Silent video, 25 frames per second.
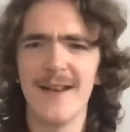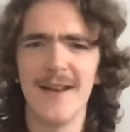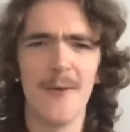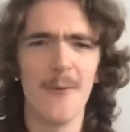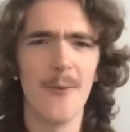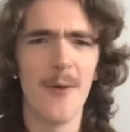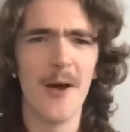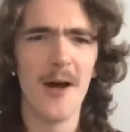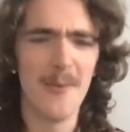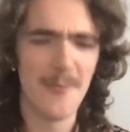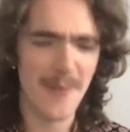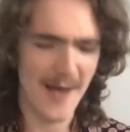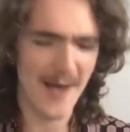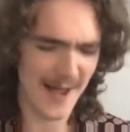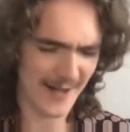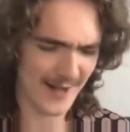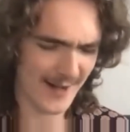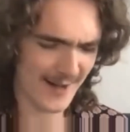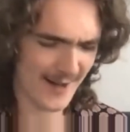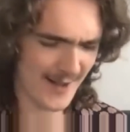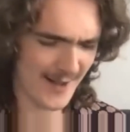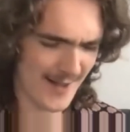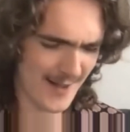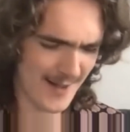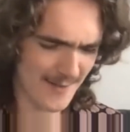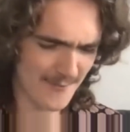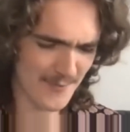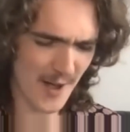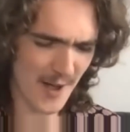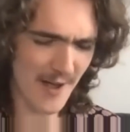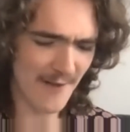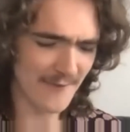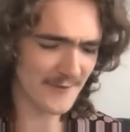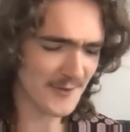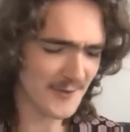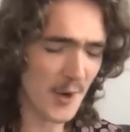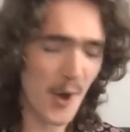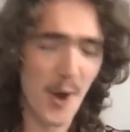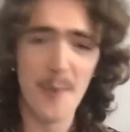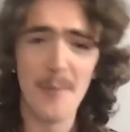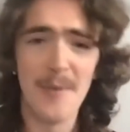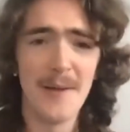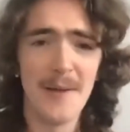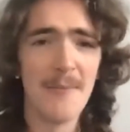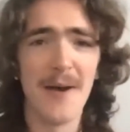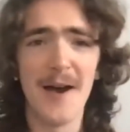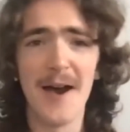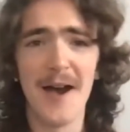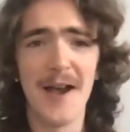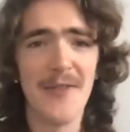a while back. But I've not
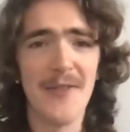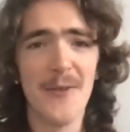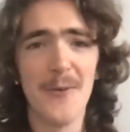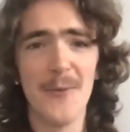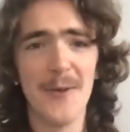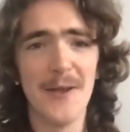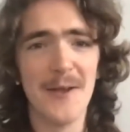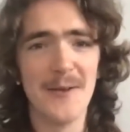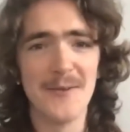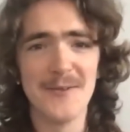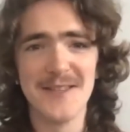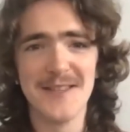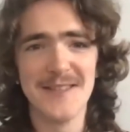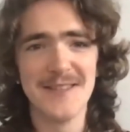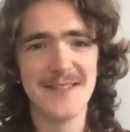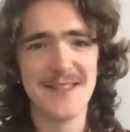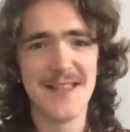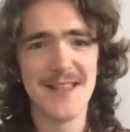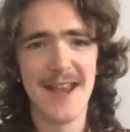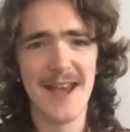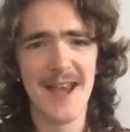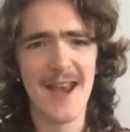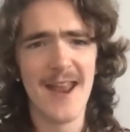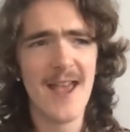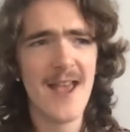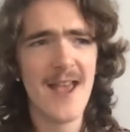been behind the wheel since then.